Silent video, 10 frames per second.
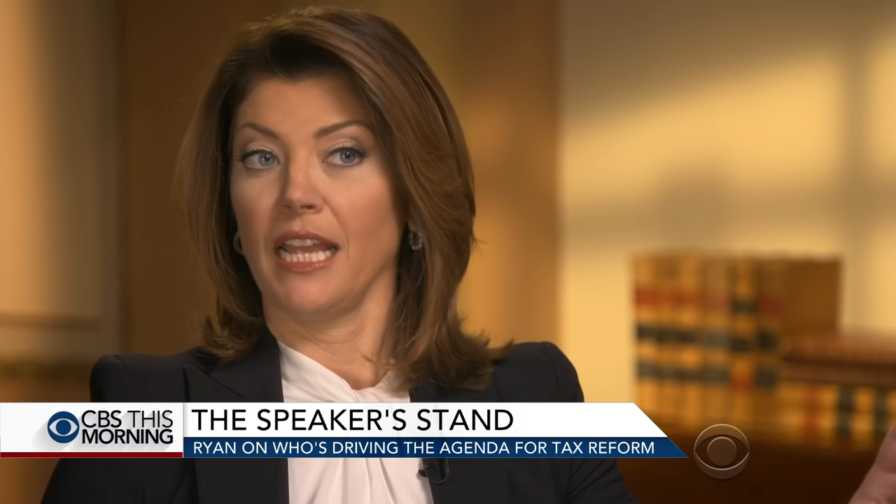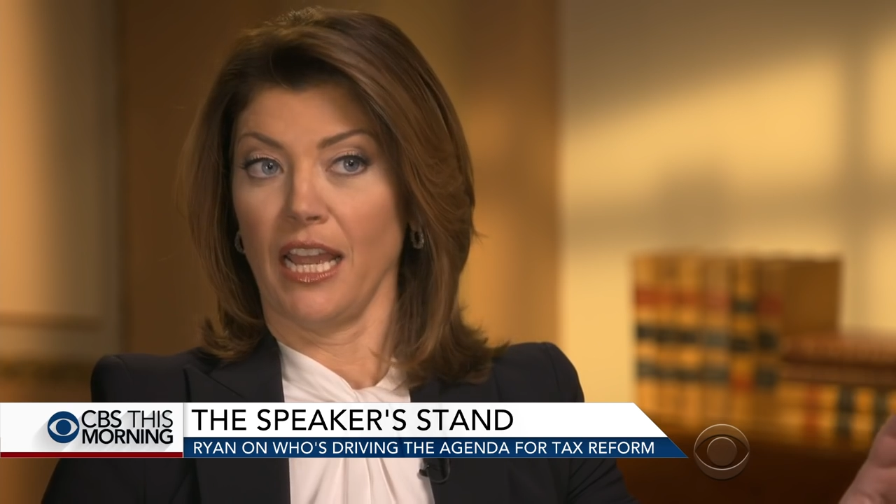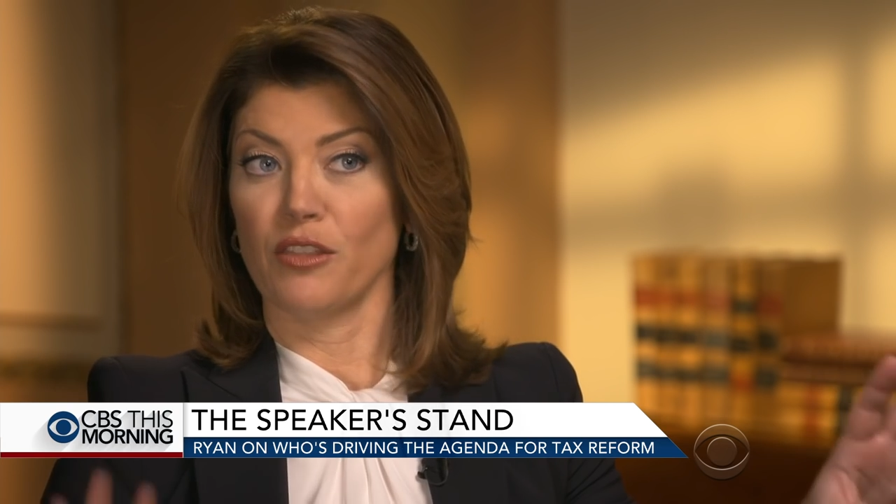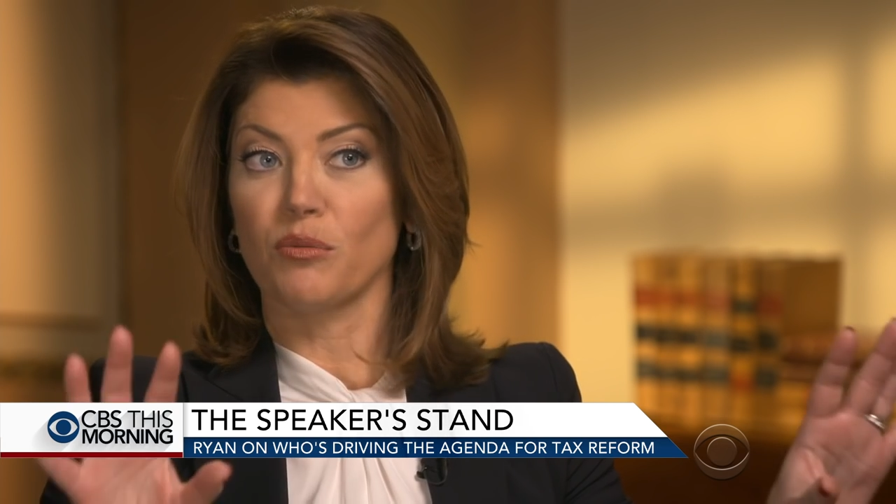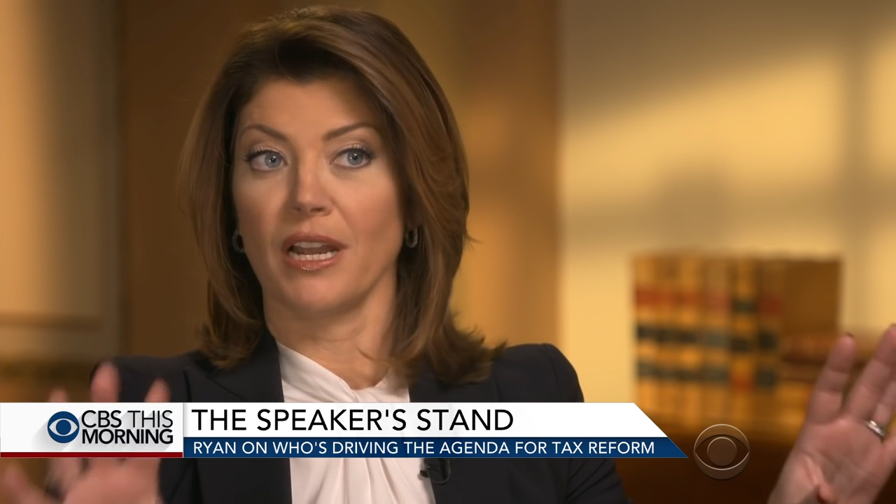
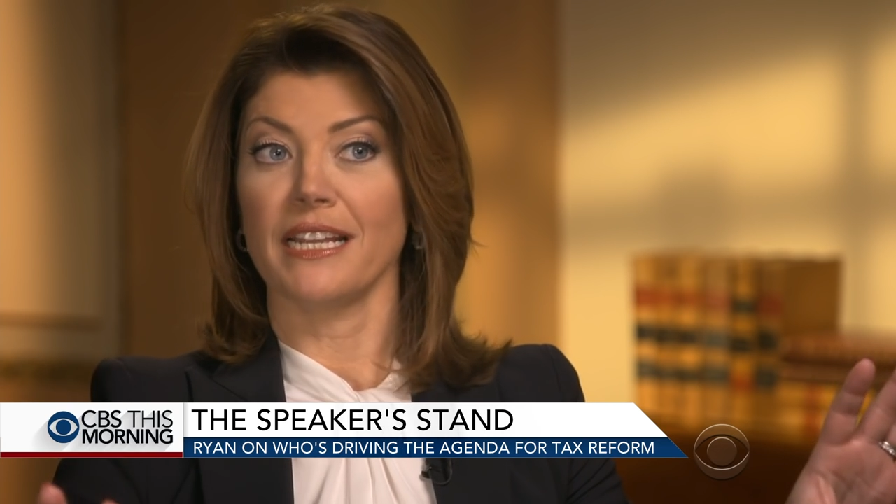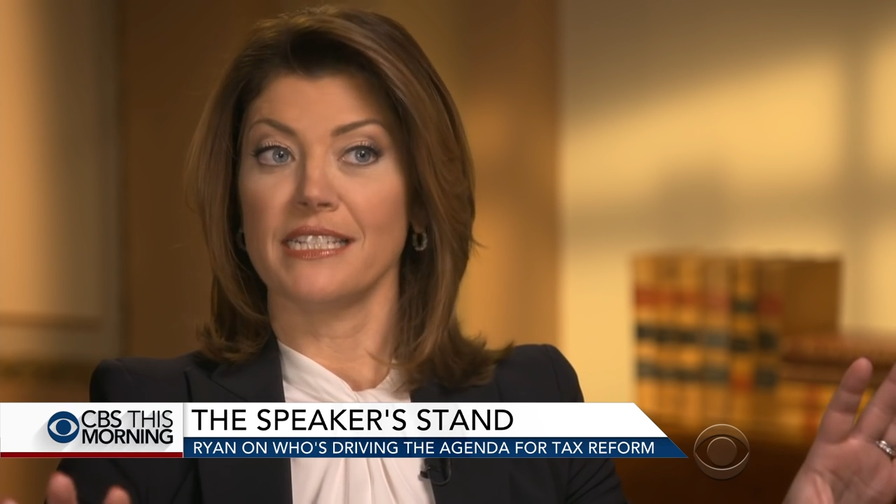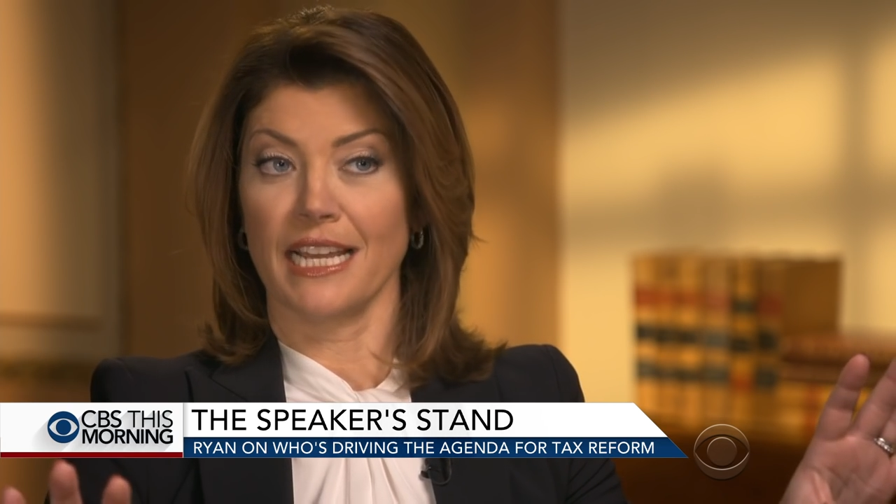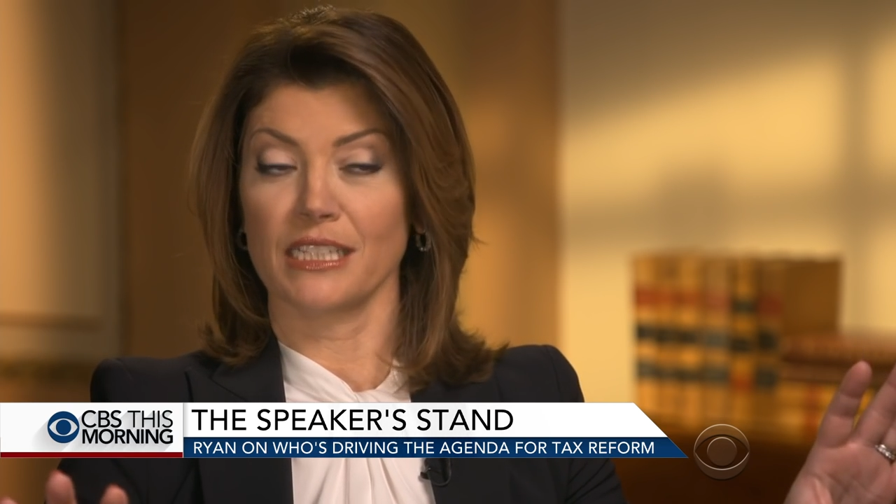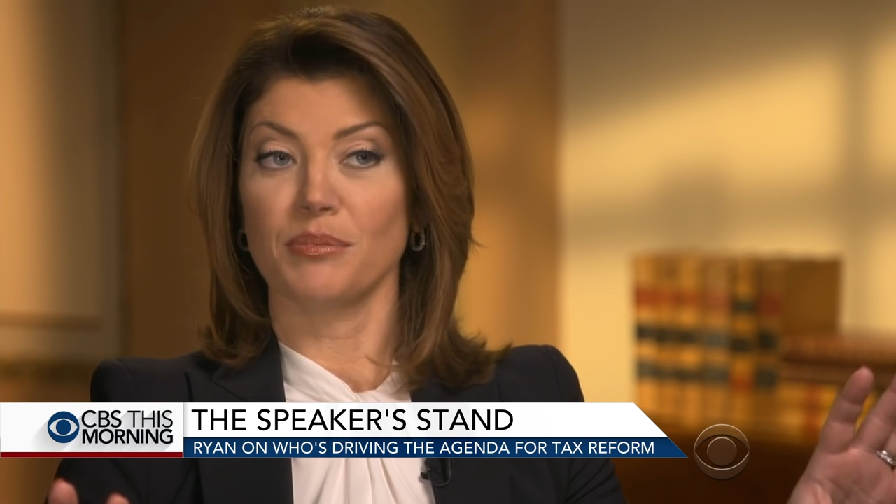and the Ryan
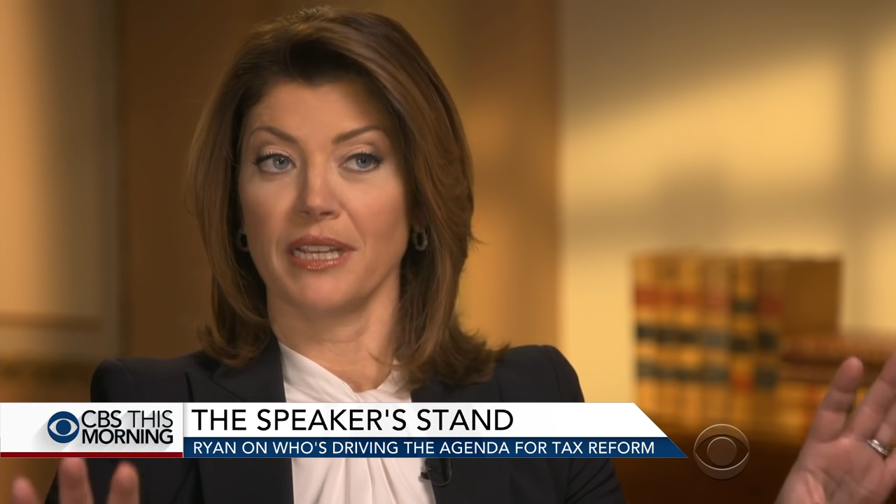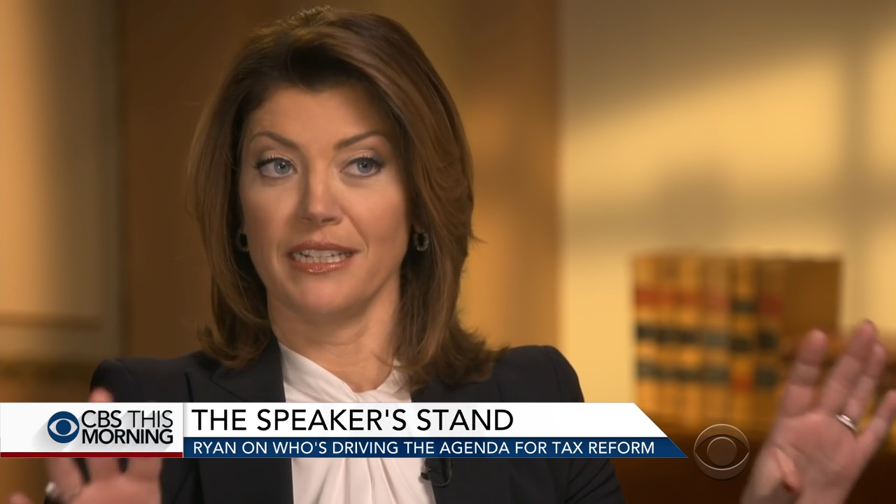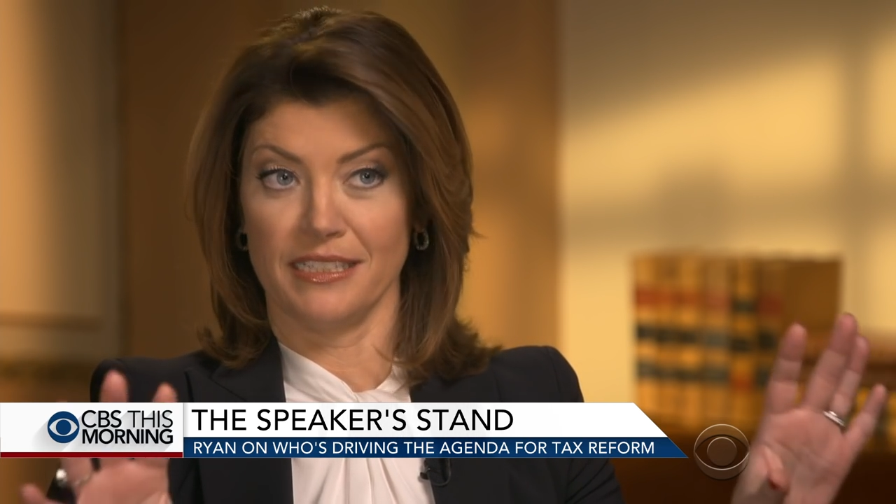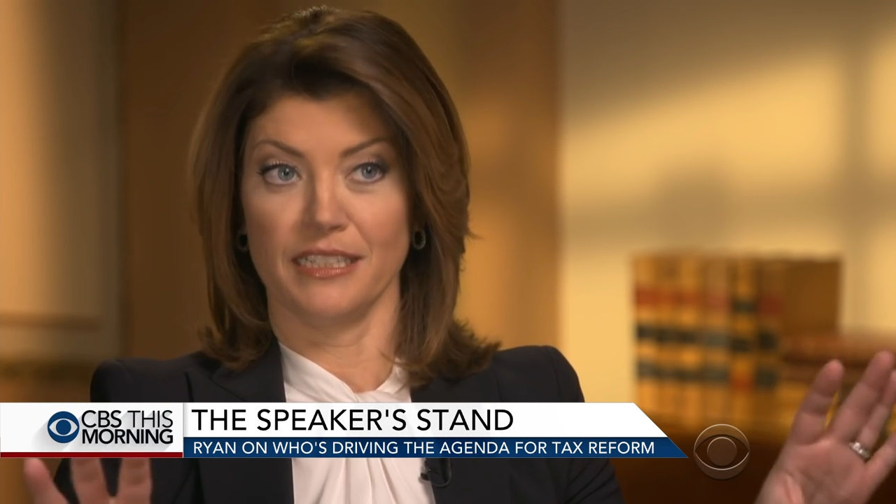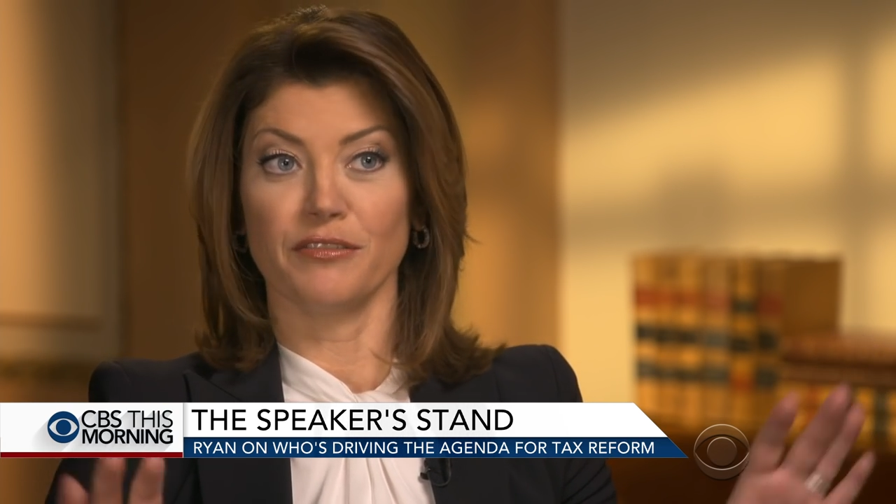tax
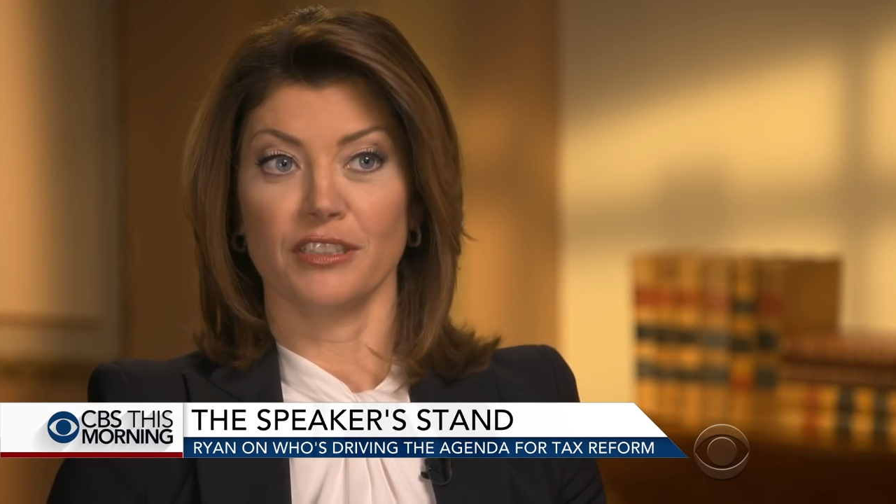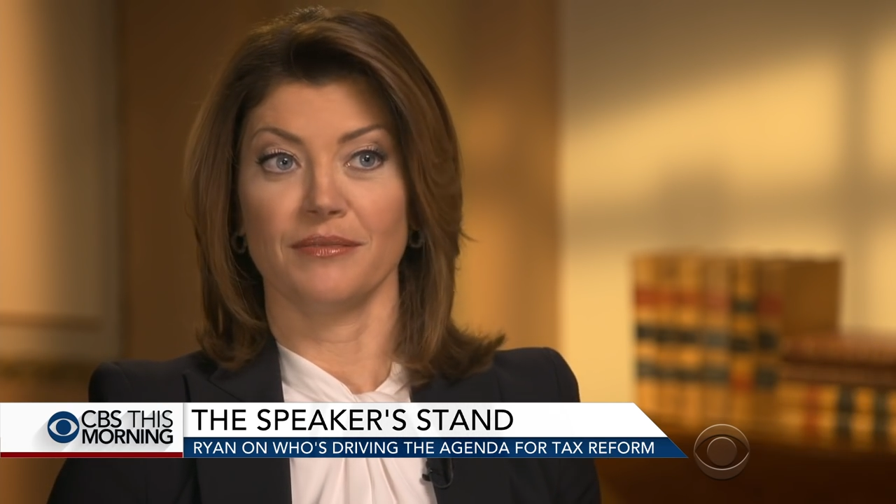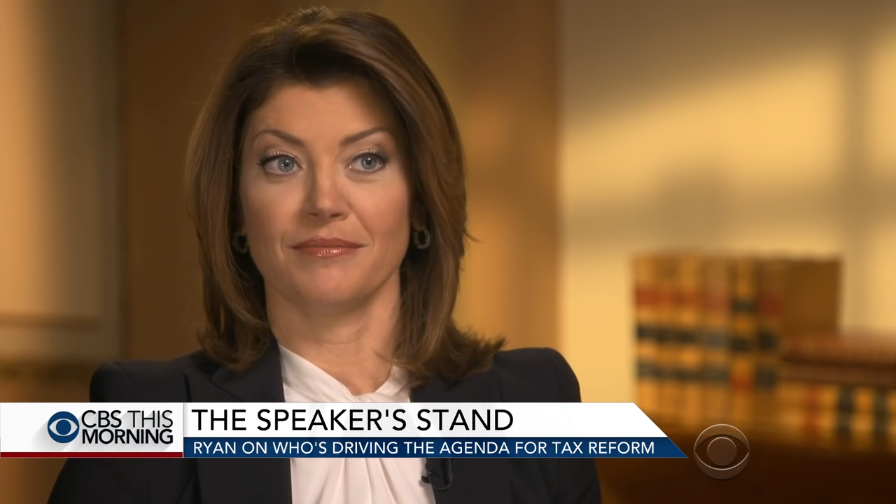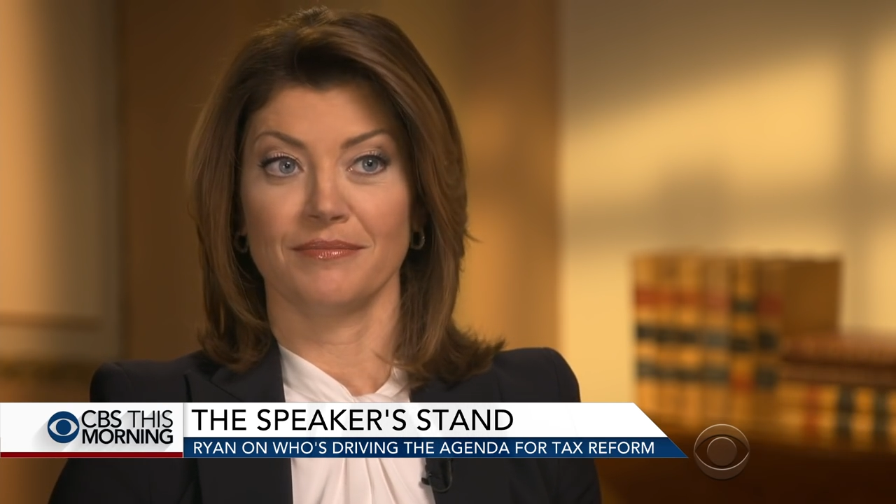plan is different.